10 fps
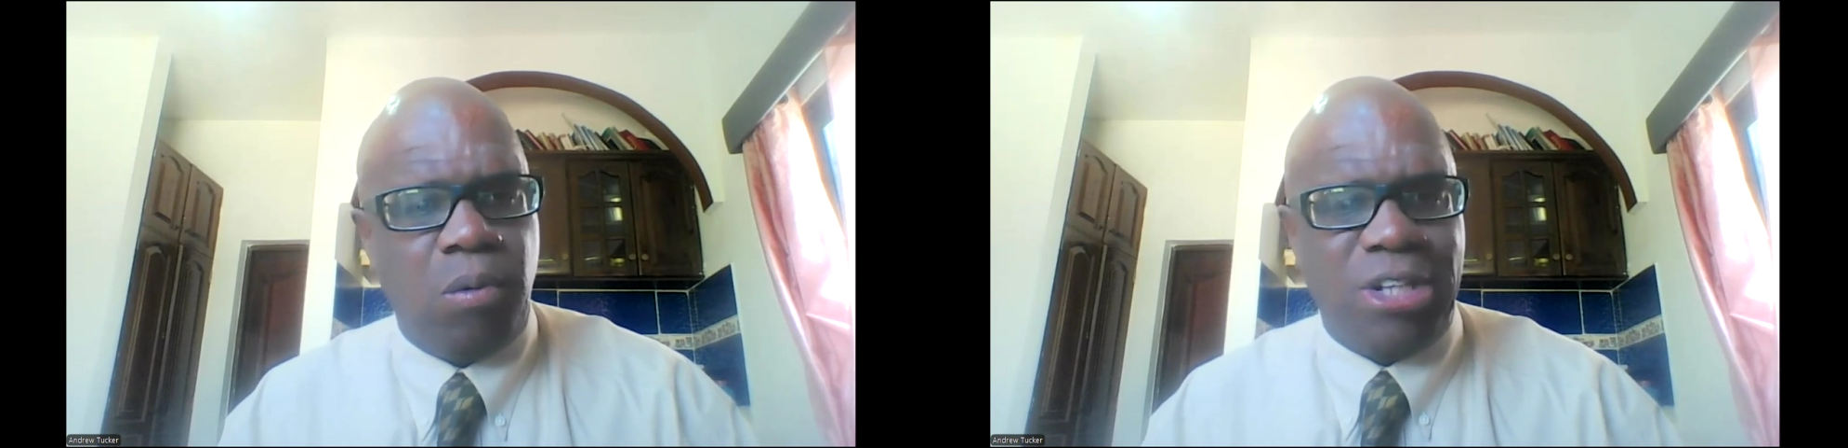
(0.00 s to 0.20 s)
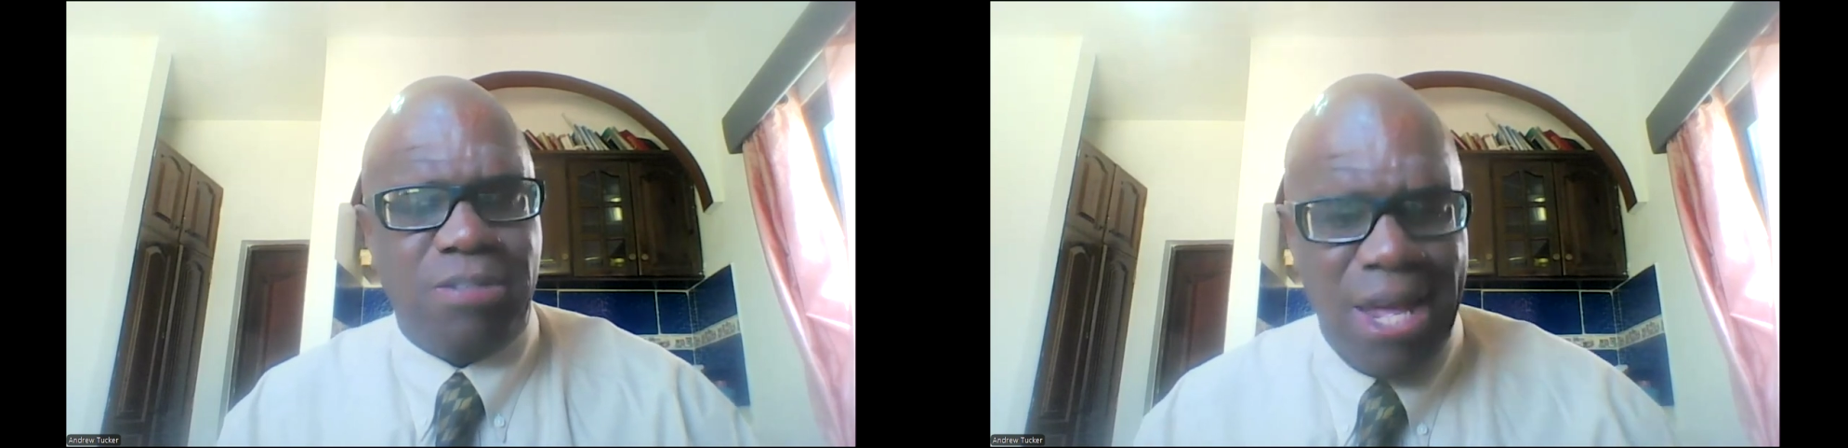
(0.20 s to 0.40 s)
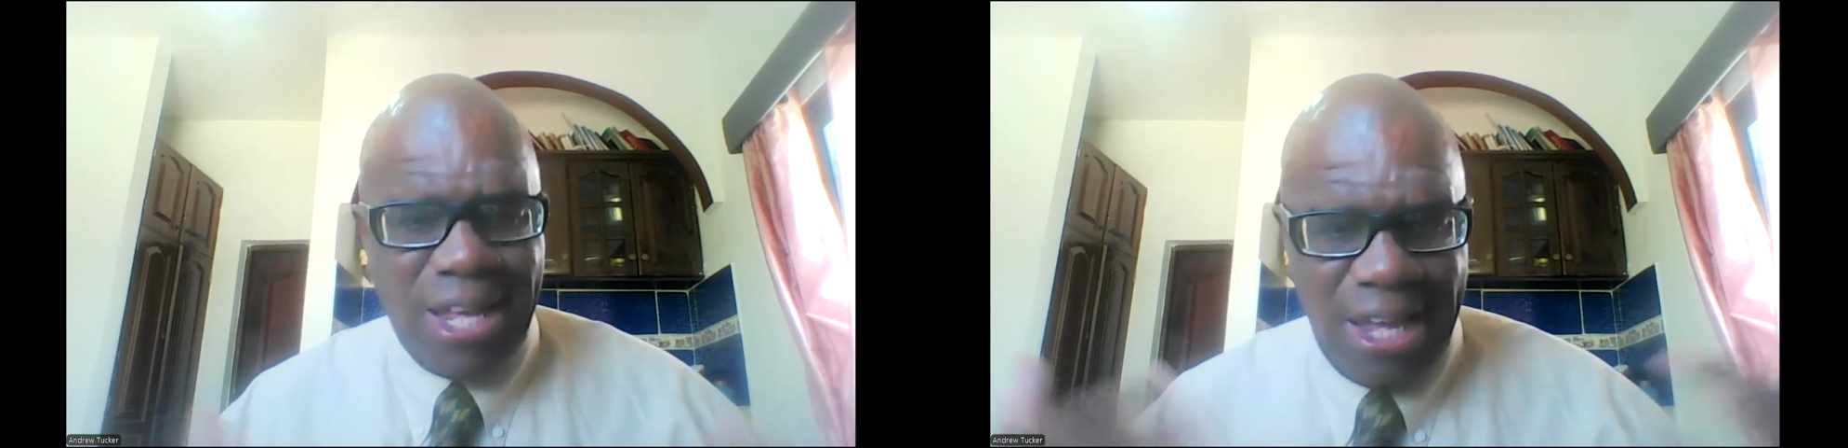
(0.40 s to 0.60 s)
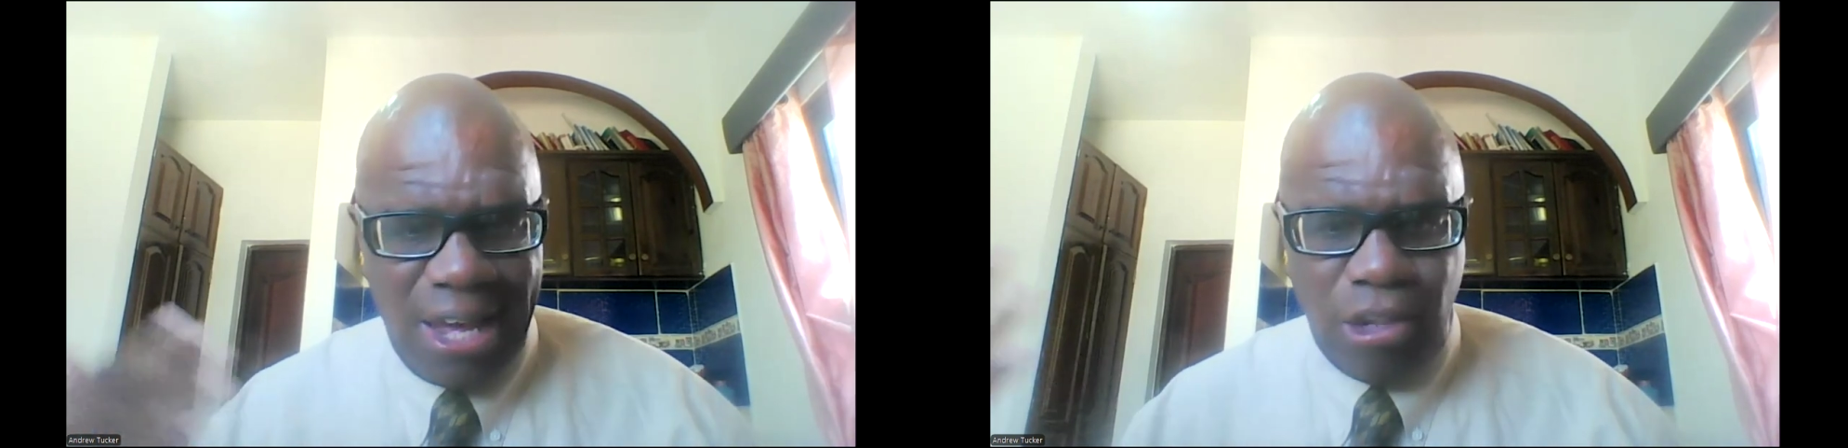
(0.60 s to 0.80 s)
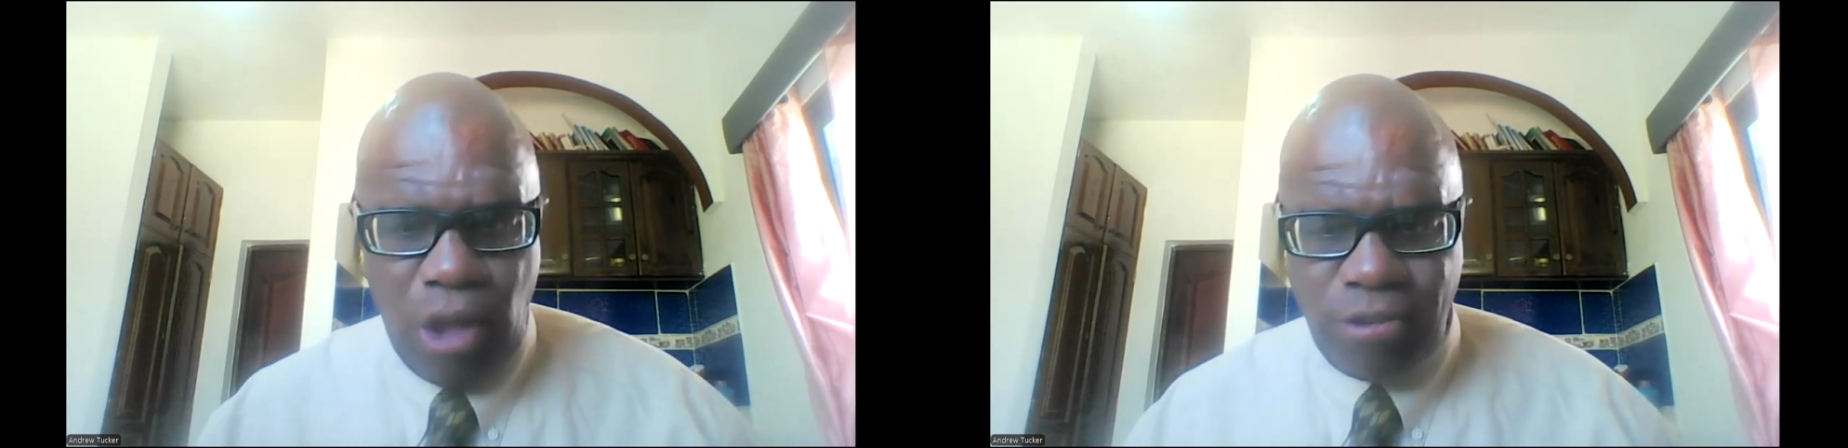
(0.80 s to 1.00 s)
was
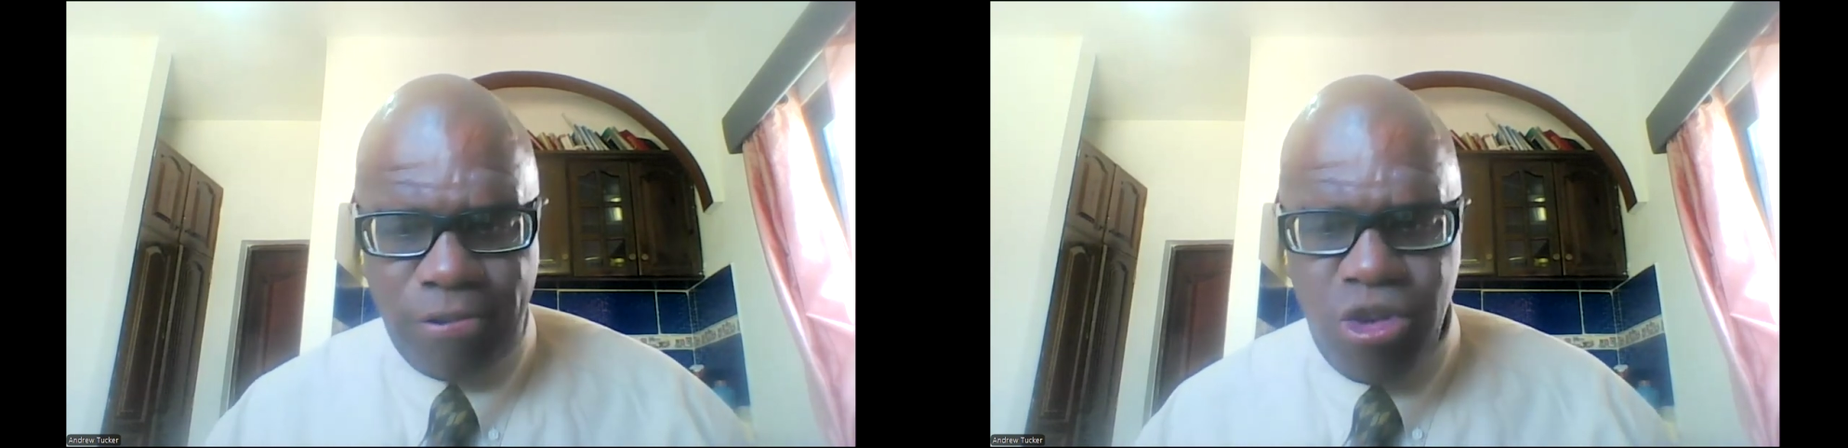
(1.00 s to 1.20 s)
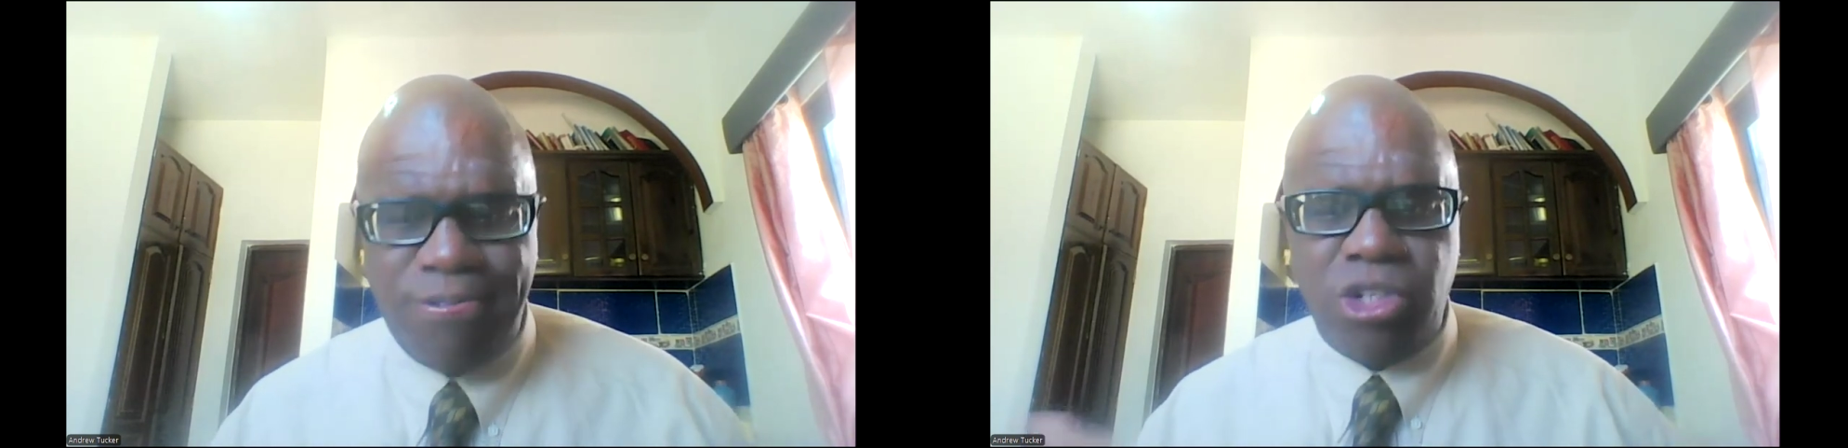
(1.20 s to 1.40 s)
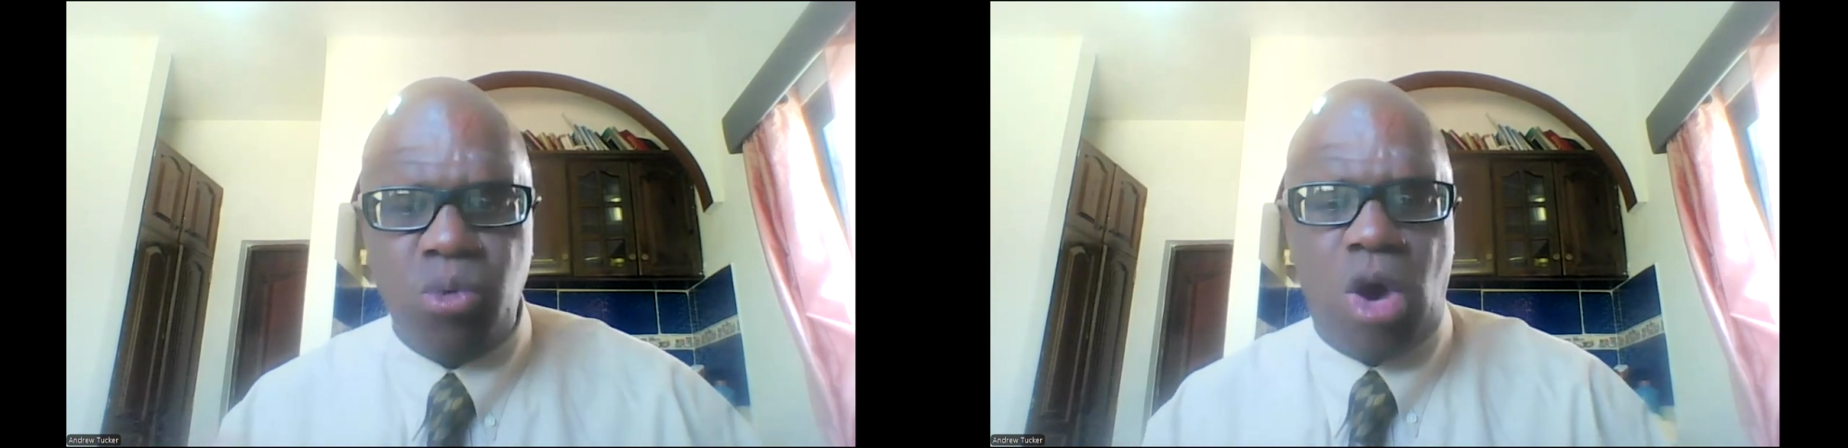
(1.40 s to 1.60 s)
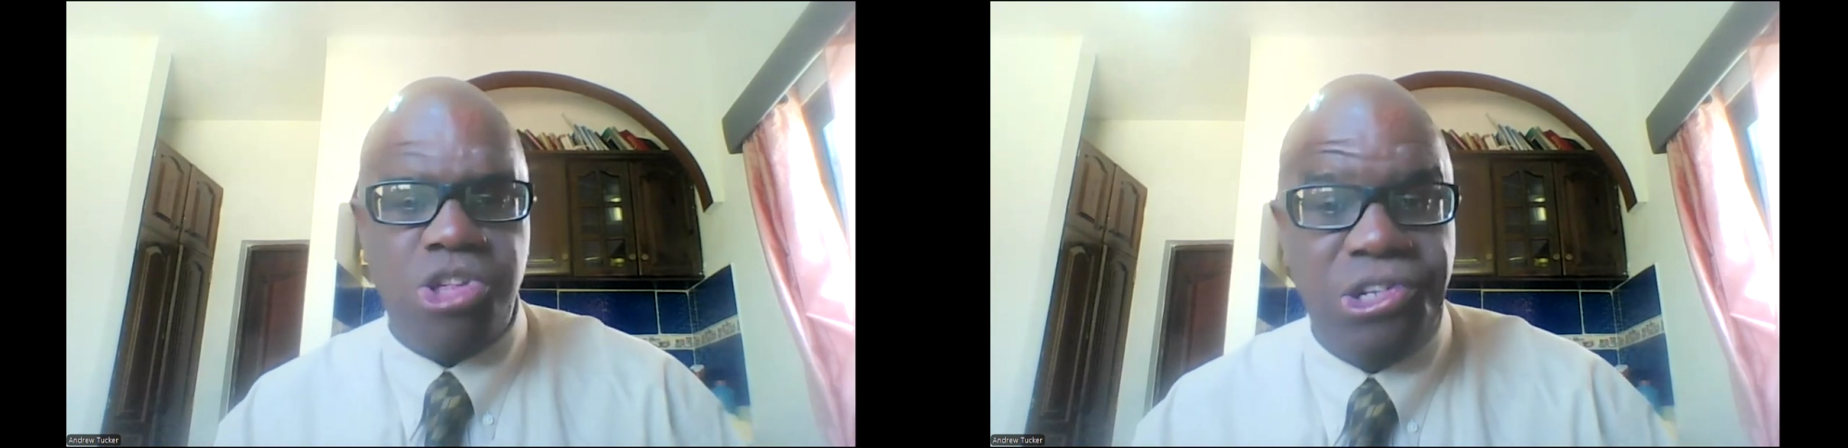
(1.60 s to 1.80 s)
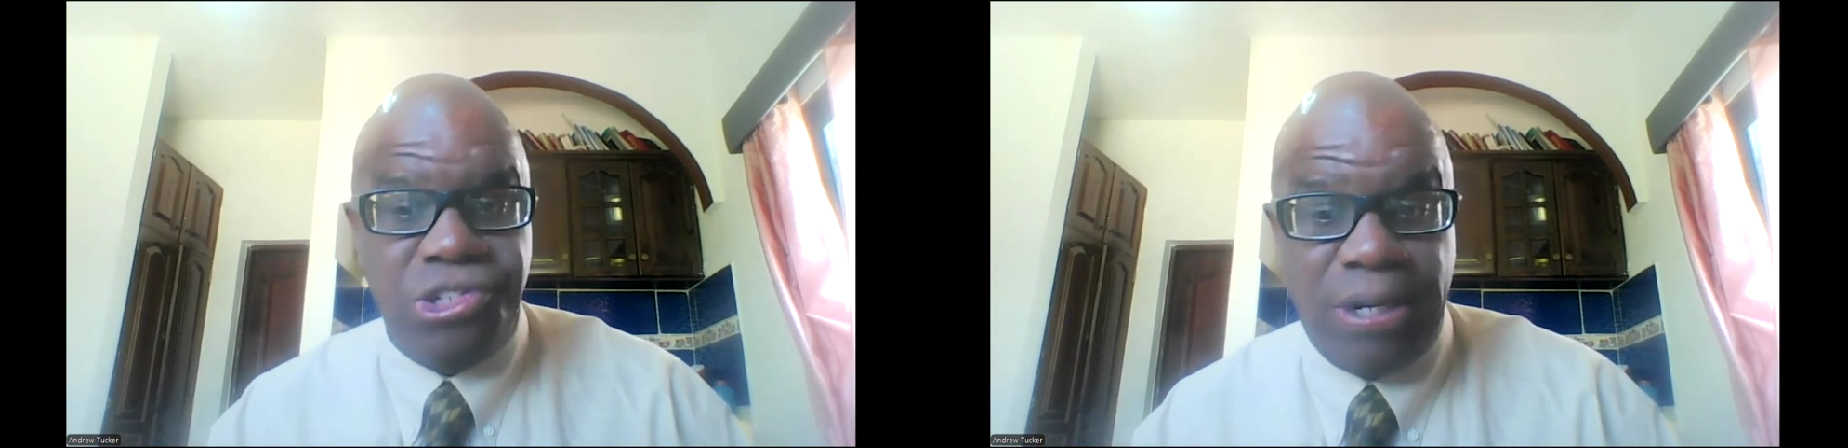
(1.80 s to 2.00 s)
making a lot of trips to
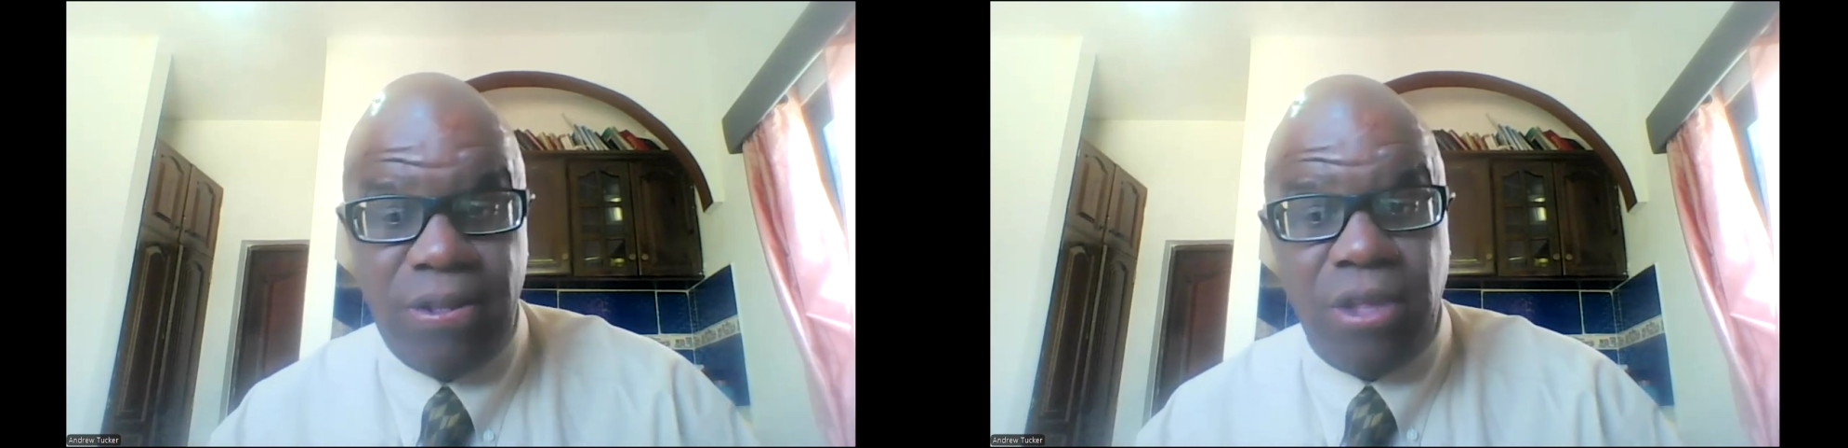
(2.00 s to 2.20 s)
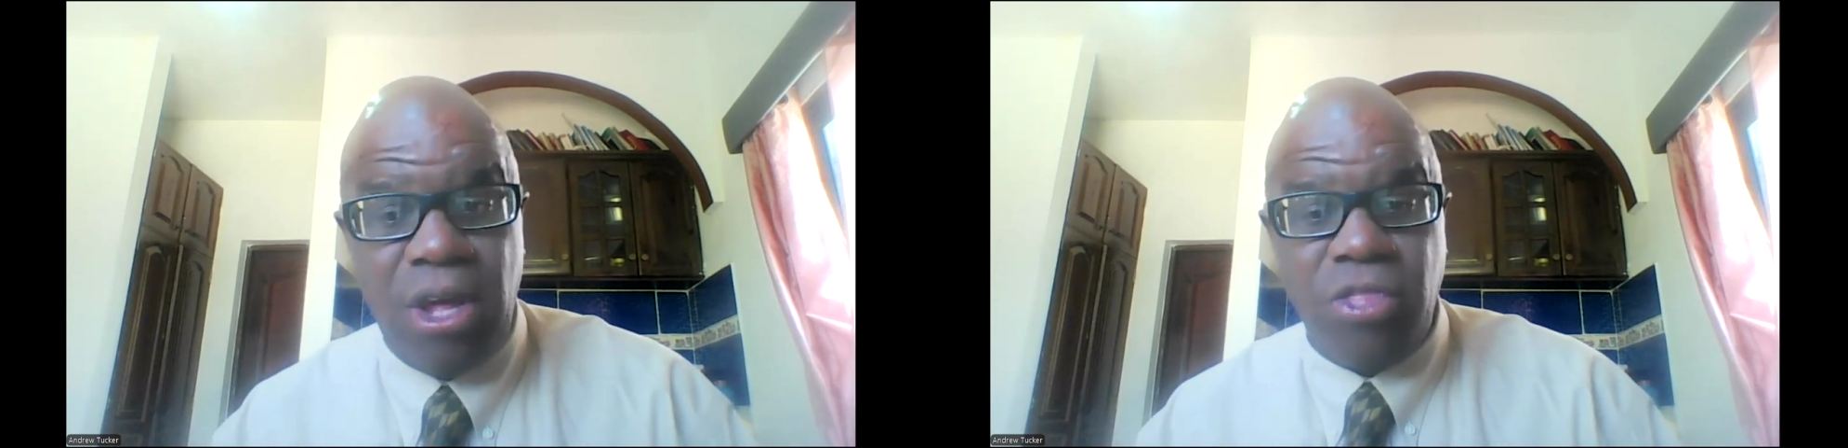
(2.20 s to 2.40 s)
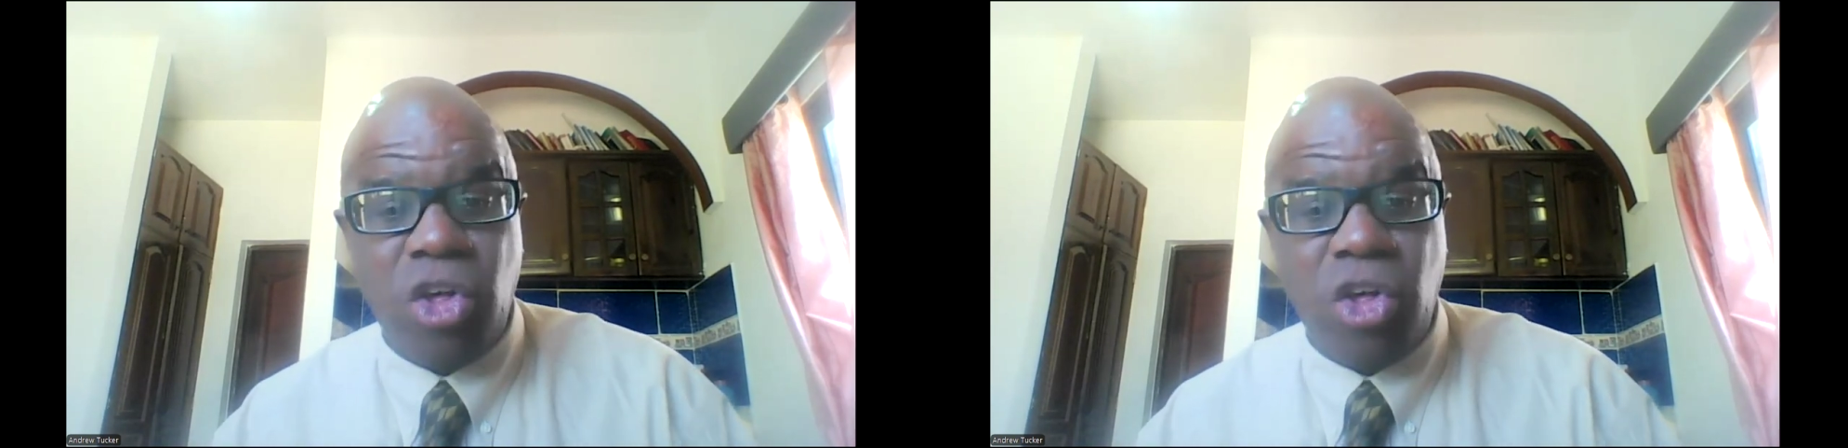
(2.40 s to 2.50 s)
Washington,